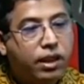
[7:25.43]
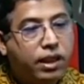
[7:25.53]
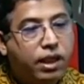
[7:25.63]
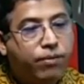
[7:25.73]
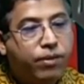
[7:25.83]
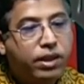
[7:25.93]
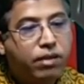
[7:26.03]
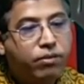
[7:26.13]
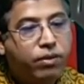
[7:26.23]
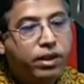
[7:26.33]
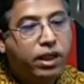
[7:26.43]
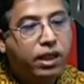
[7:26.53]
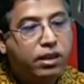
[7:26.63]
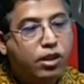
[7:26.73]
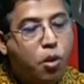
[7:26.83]
Temperature may be
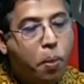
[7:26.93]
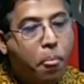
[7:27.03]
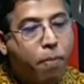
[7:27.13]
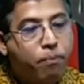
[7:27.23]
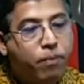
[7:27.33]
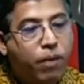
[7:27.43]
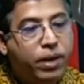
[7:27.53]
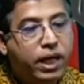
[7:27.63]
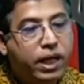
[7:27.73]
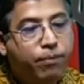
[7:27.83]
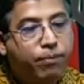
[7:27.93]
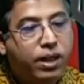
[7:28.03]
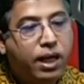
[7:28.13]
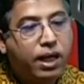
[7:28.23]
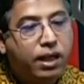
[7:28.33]
raised, there may be
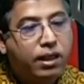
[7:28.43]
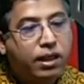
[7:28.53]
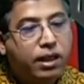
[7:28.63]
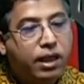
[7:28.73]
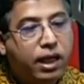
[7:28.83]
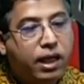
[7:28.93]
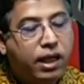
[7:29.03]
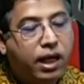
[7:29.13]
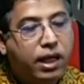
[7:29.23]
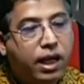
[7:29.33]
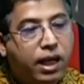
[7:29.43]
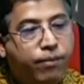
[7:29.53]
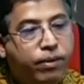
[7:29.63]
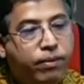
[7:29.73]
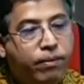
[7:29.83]
tachypnea, tachycardia,
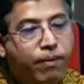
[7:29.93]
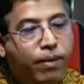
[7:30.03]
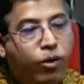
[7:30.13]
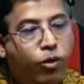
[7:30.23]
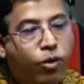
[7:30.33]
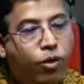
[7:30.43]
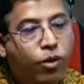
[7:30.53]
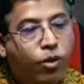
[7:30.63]
BP may be low.